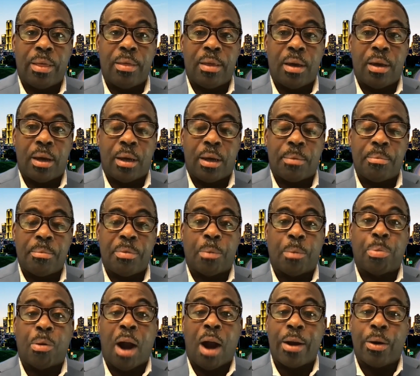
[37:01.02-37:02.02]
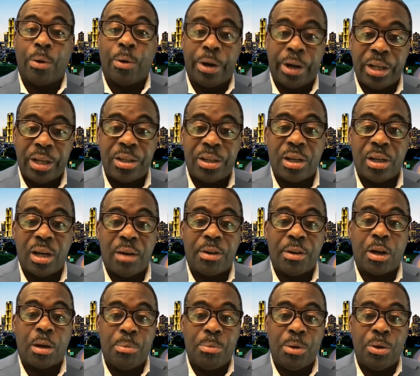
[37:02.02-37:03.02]
the priorities of a
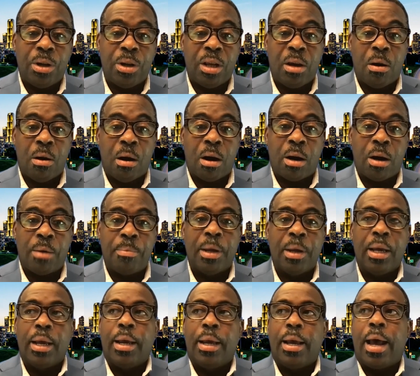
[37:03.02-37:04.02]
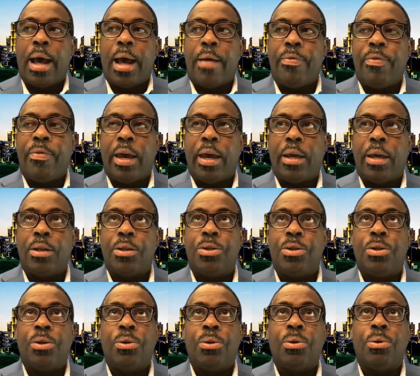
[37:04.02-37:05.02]
community are, and then
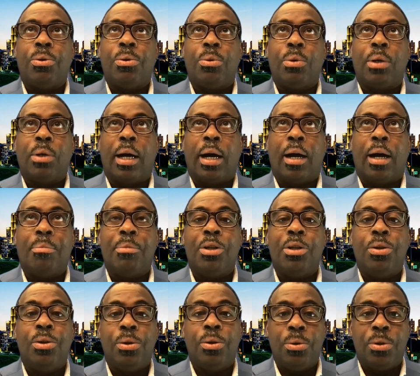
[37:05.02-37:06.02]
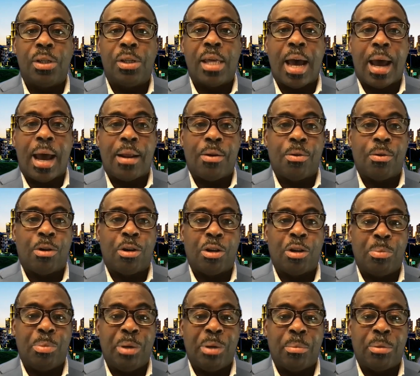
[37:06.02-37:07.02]
to use that in order to
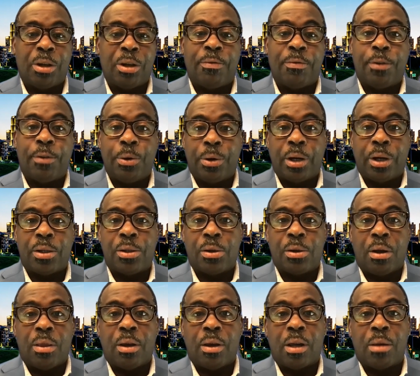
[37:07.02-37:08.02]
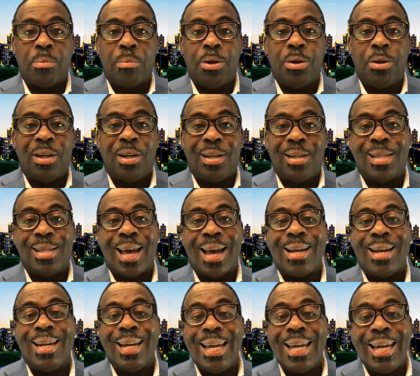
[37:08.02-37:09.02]
be able to focus on the communities that
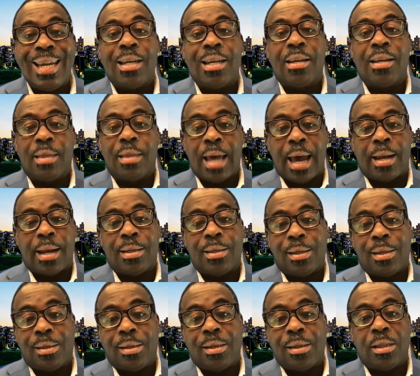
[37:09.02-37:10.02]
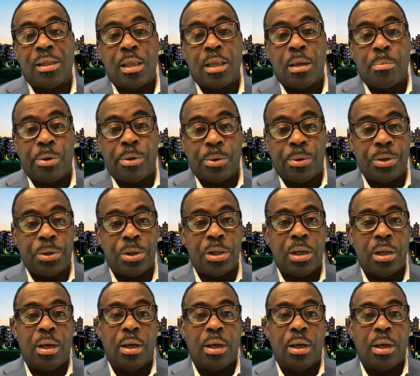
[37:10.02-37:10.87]
need that assistance the most.